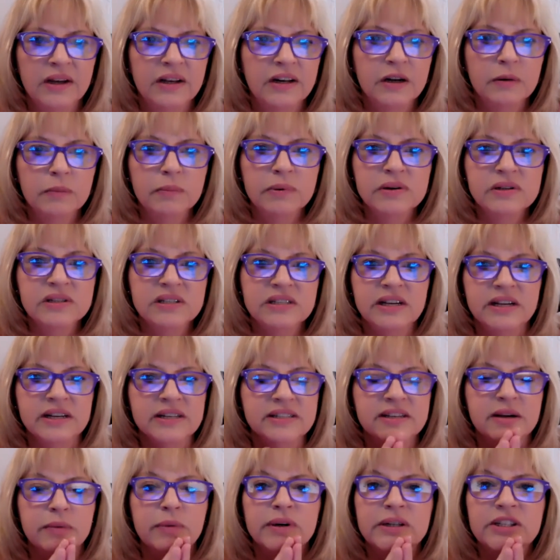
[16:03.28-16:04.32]
Number
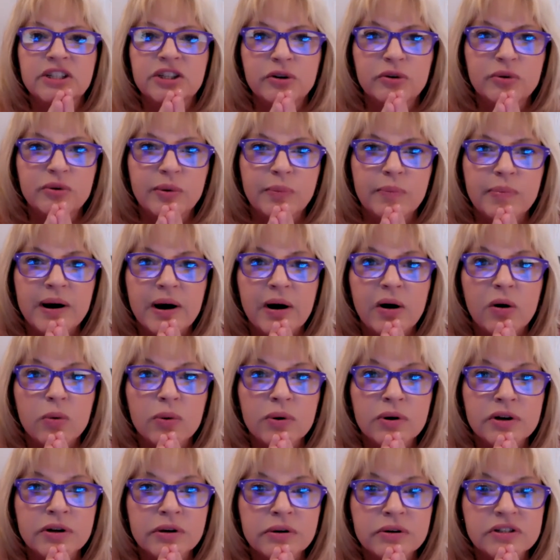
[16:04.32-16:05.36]
6, I want you to
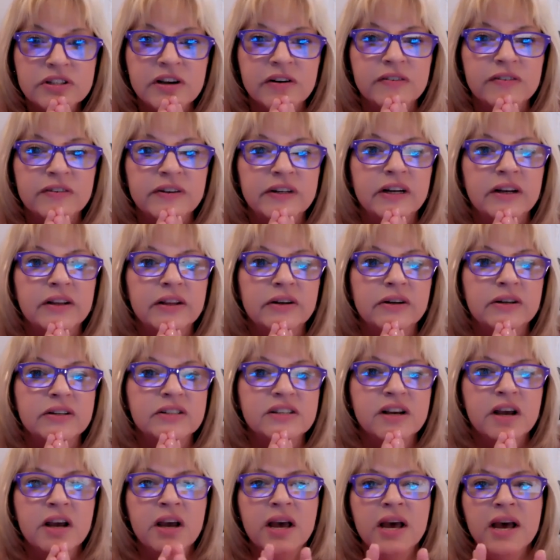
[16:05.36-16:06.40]
empower yourself and
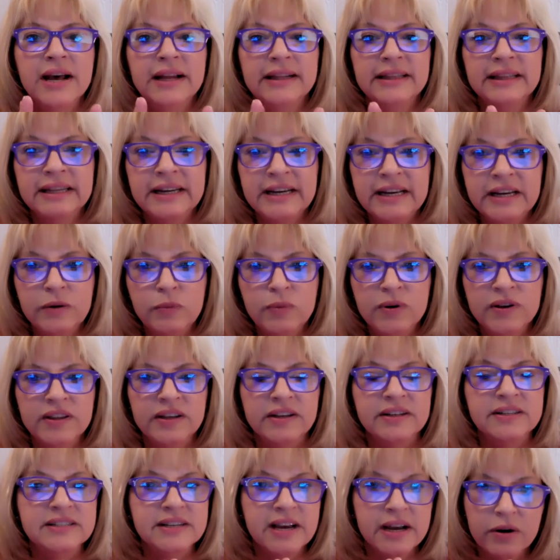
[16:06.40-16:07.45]
others. Lead with
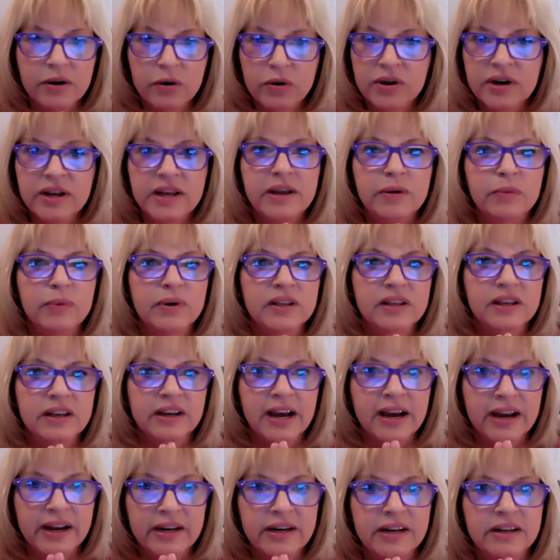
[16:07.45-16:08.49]
integrity, with
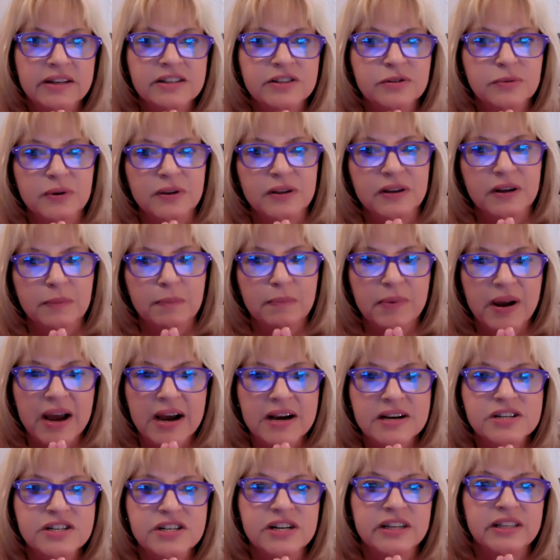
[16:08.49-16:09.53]
kindness, with
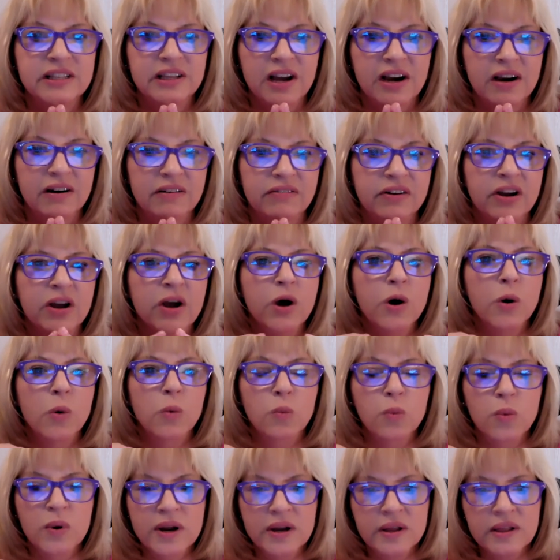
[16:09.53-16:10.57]
compassion and love.
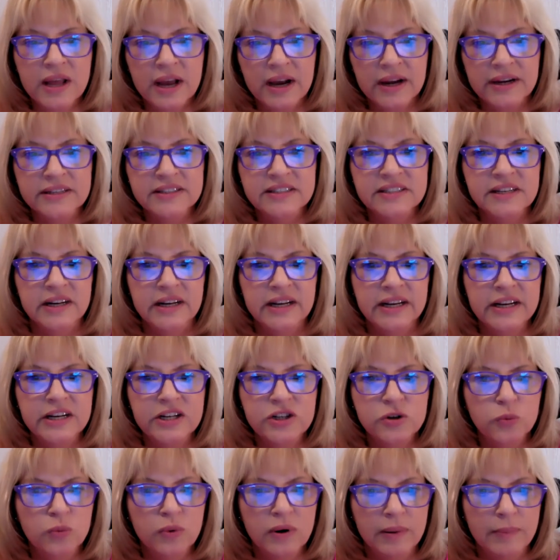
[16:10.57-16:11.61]
Realize that
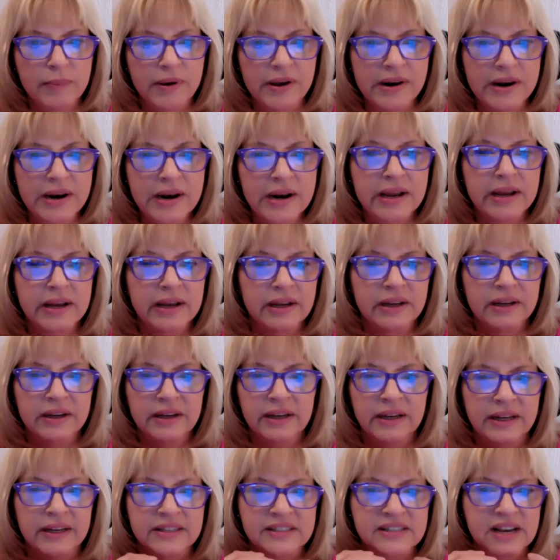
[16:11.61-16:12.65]
each woman
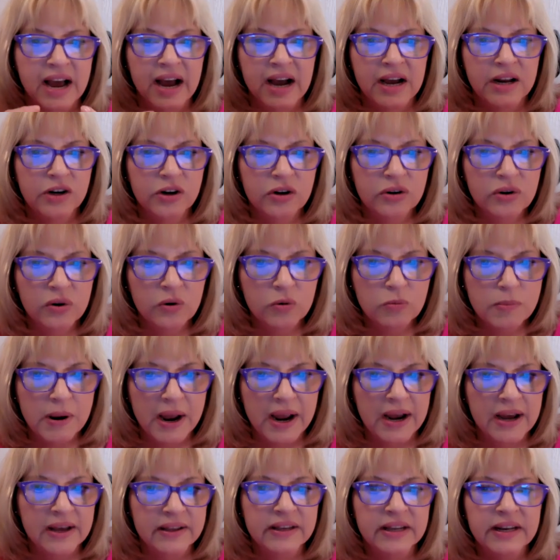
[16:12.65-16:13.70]
is on her own
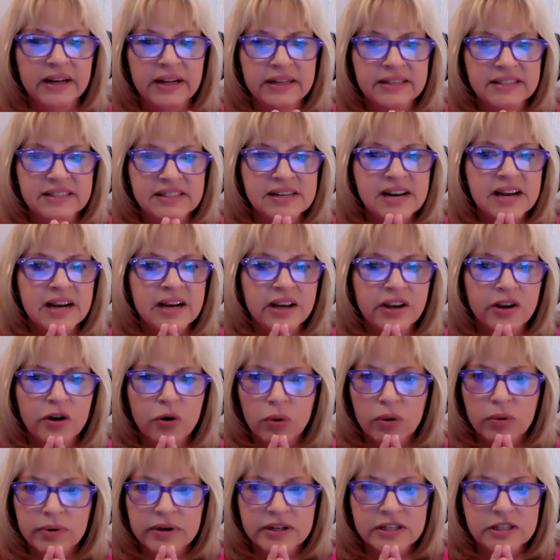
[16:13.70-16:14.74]
path, and it's not
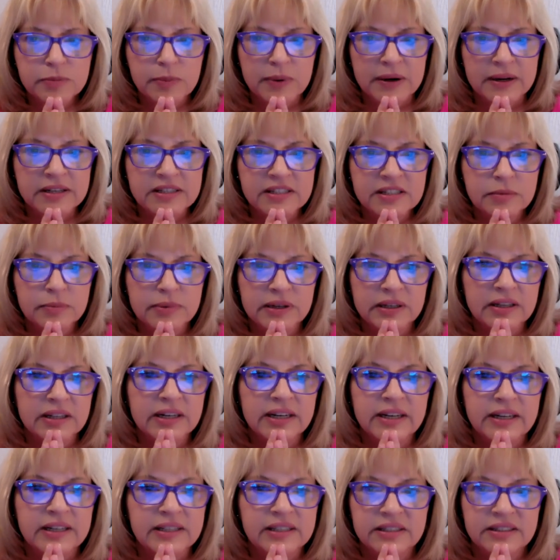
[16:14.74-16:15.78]
your
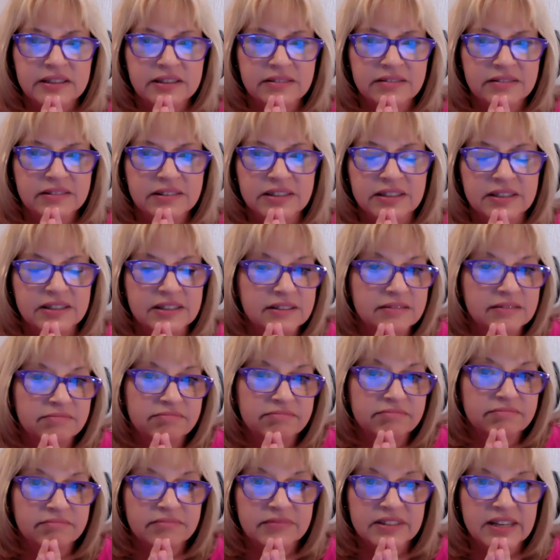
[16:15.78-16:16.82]
responsibility to
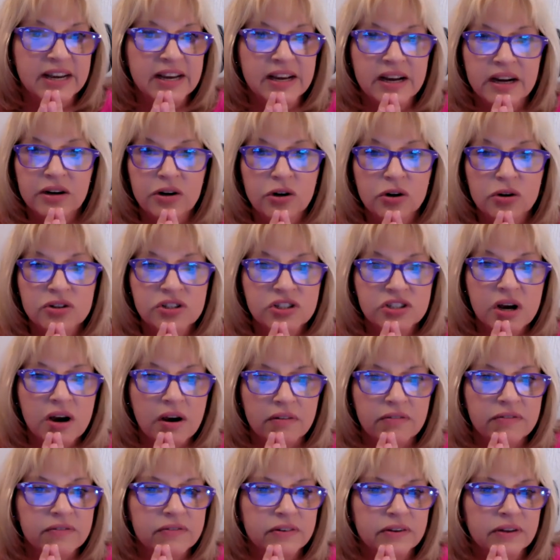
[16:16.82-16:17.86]
take on her
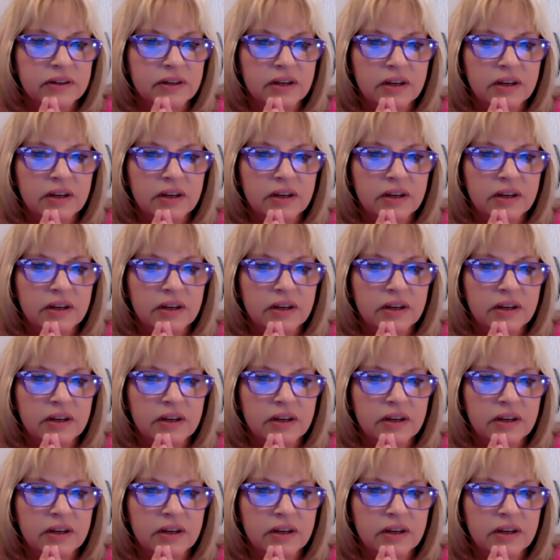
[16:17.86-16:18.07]
stuff.